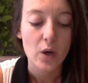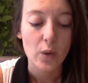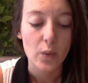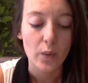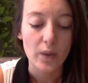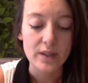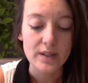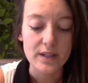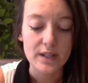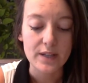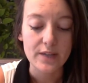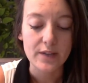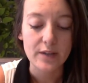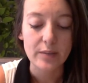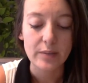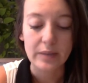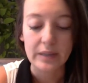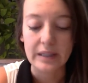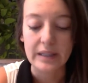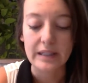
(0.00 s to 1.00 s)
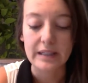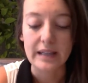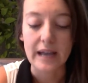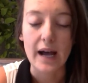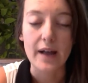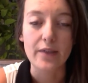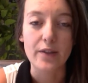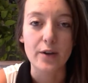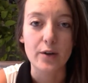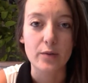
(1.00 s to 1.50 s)
Once they've completed
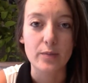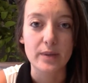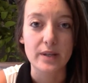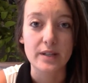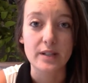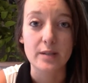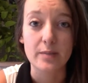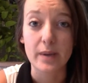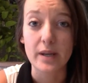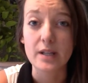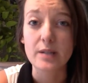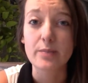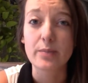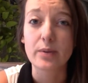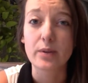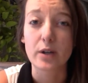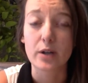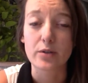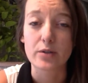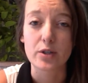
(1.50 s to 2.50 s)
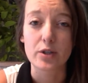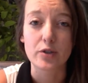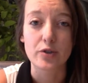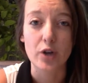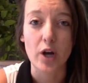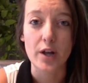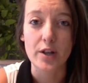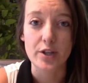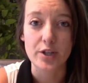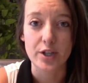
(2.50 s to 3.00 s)
that, there would be a space below to
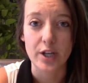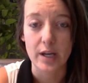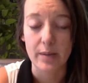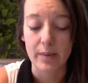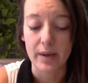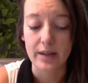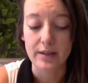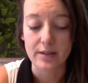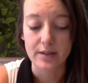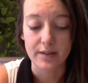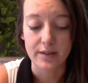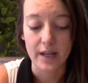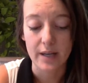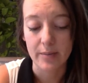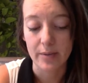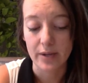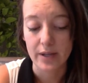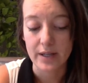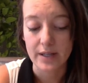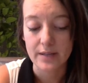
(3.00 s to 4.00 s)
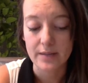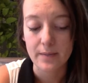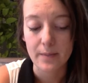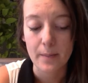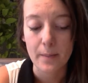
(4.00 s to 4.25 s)
draw the shape and to label it.